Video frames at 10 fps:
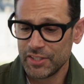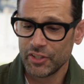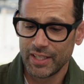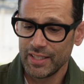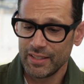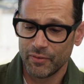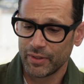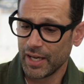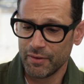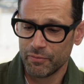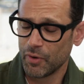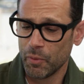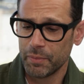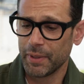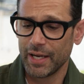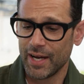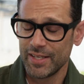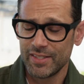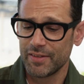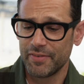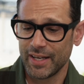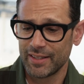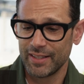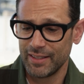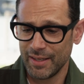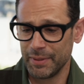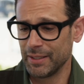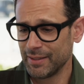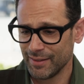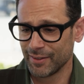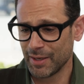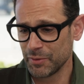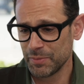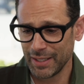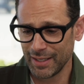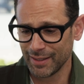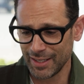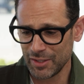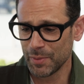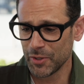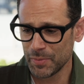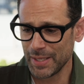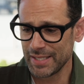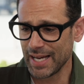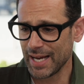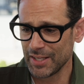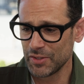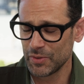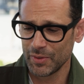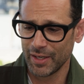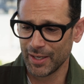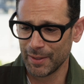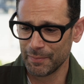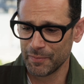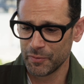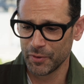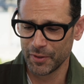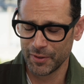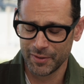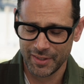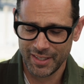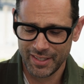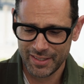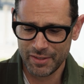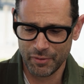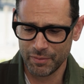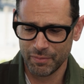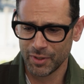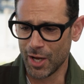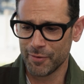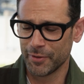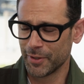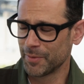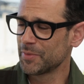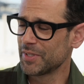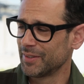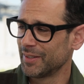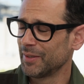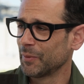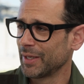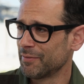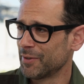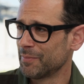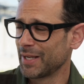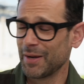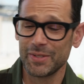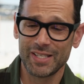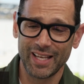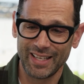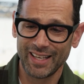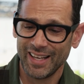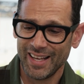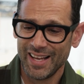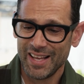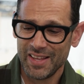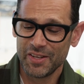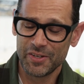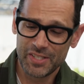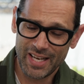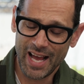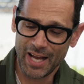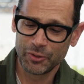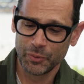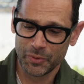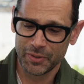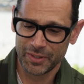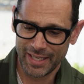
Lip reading: took it, kind of opened my eyes to the fact that, I was making small space ads for different law firms and whatever, but I was like, there's an actual